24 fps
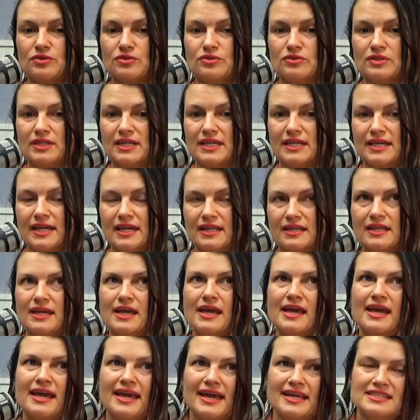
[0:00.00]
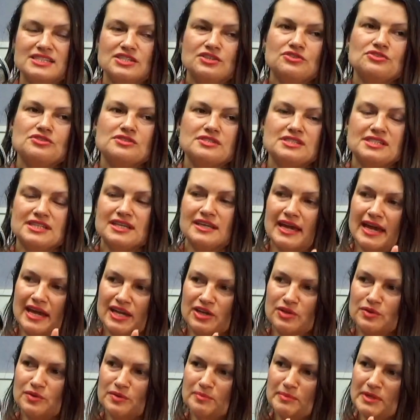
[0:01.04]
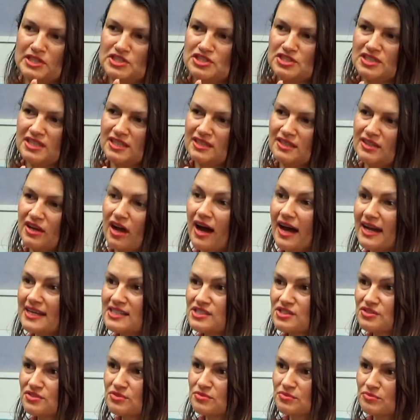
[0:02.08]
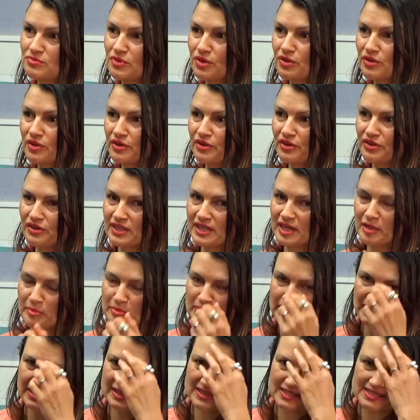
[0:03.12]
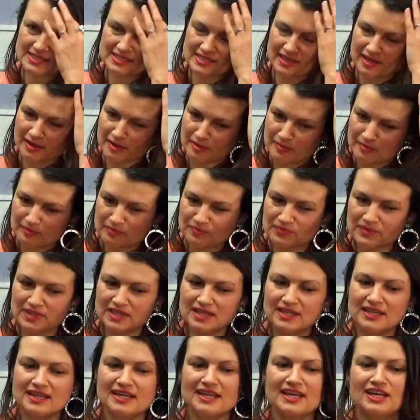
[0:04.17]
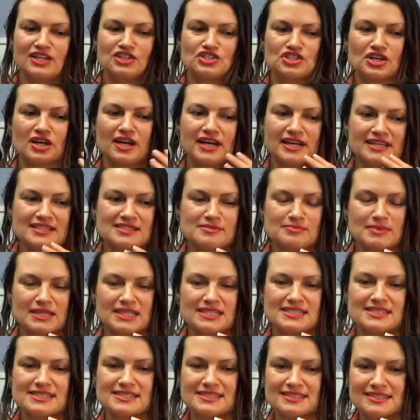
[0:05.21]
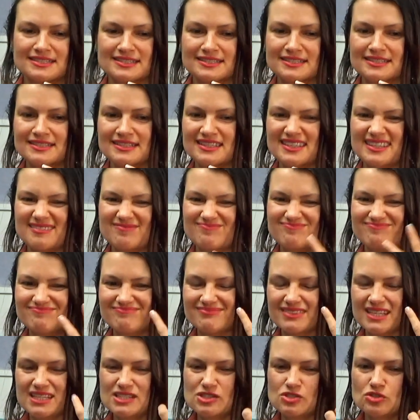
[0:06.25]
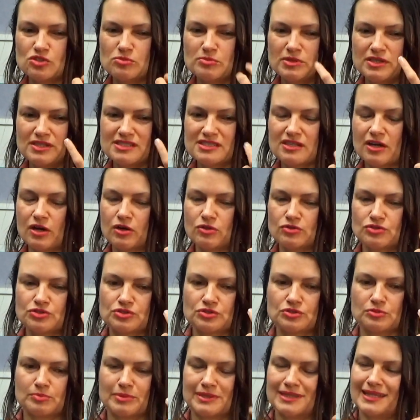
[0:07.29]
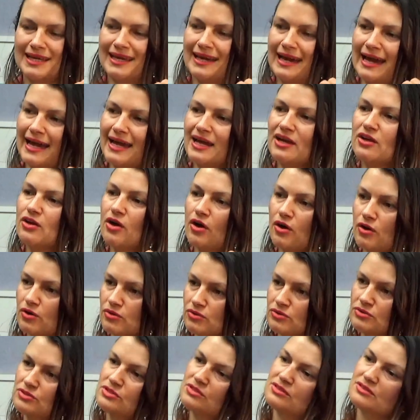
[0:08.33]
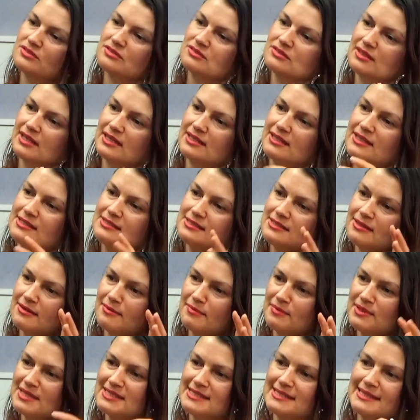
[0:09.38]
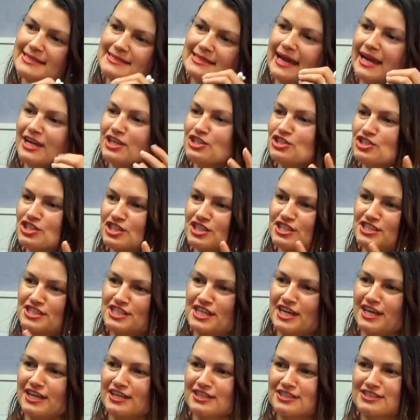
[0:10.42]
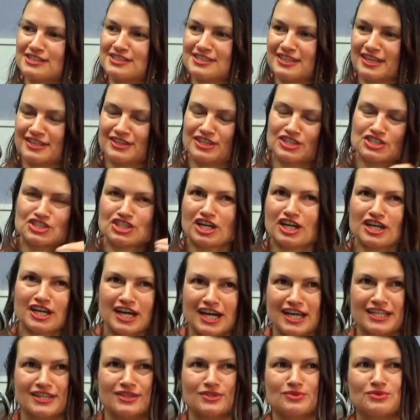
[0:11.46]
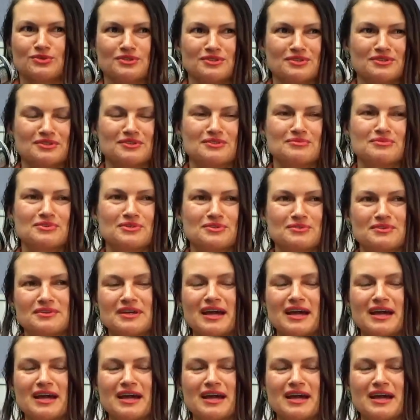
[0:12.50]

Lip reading: they're cooling. And it's interesting how you were mentioning the ice roller earlier because in Chinese medicine, it's almost cultural, but they hate cold. Like there's these ancient texts like the Shang Han Lun,